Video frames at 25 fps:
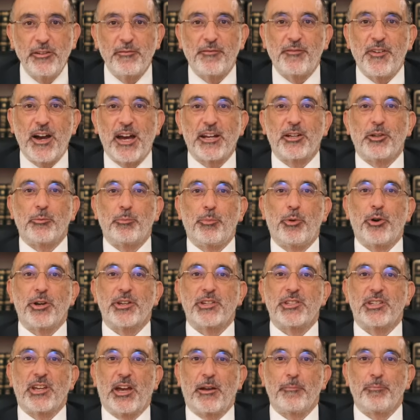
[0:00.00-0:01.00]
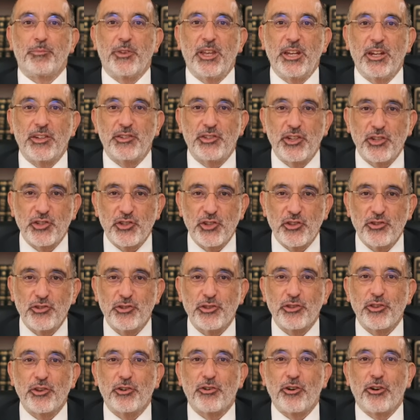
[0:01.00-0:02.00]
final point here. In addition to
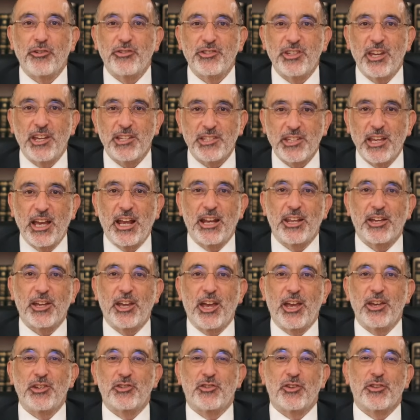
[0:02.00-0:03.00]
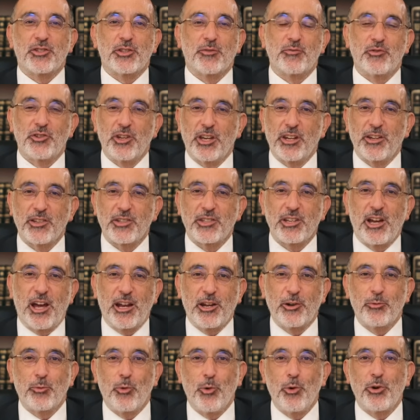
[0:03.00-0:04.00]
the grotesque allegations of genocide
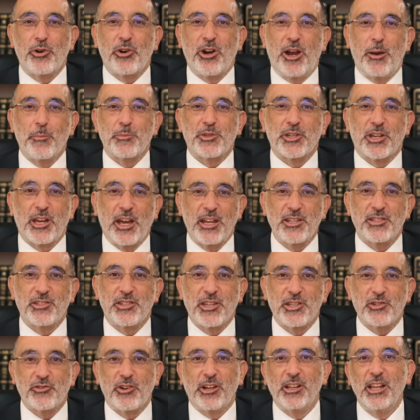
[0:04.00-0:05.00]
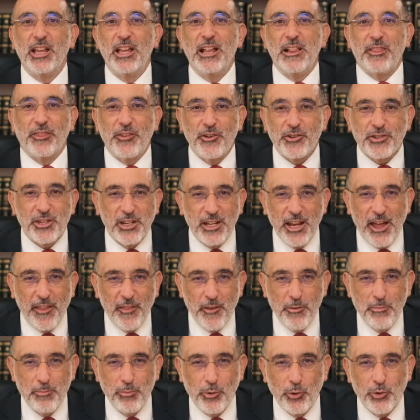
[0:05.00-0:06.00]
and war crimes against Israel, there is
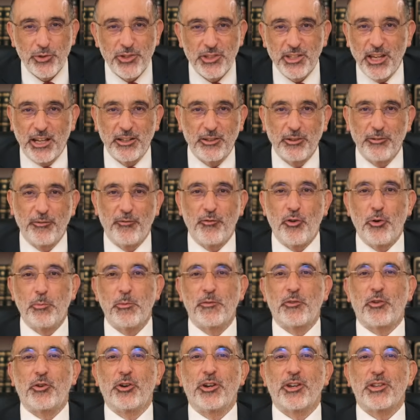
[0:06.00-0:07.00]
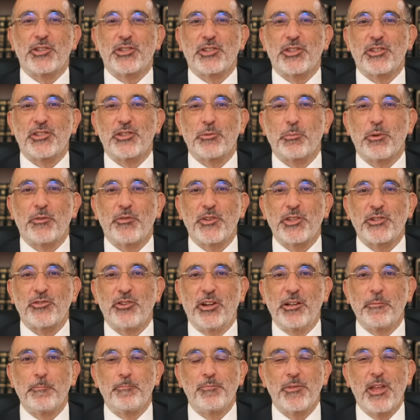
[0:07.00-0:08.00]
another more subtle form of criticism of
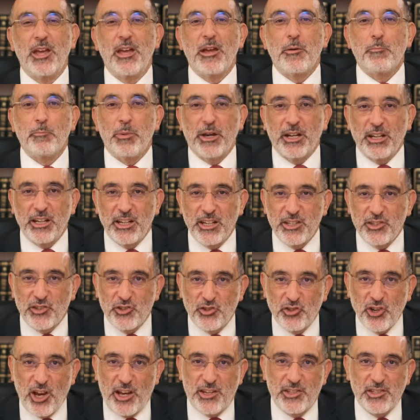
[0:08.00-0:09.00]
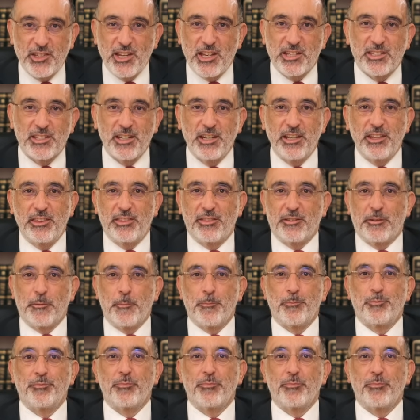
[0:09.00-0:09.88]
Israel, but it is just as lethal.